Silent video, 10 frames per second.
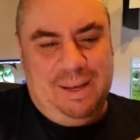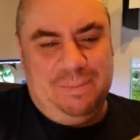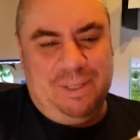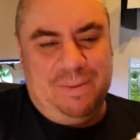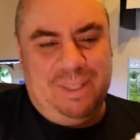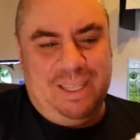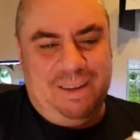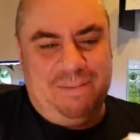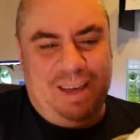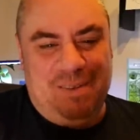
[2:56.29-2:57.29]
something
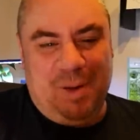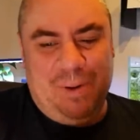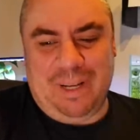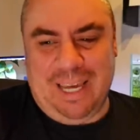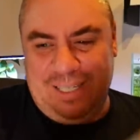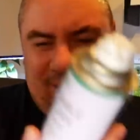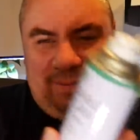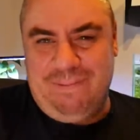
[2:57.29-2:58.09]
like £5, gets you